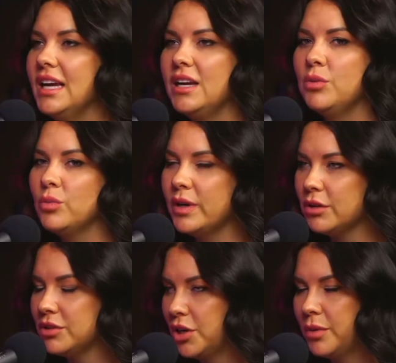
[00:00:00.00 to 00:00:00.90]
We
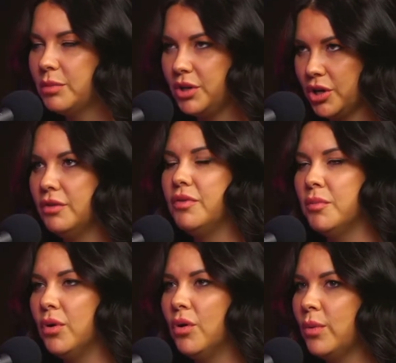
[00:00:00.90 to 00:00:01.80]
all know it would go for
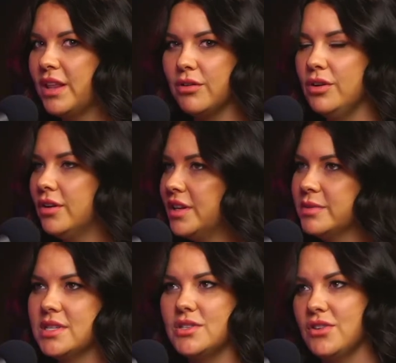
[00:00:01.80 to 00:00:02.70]
more, whether or not there
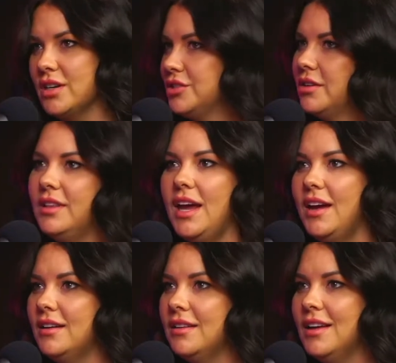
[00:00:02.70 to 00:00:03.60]
was a structure on there.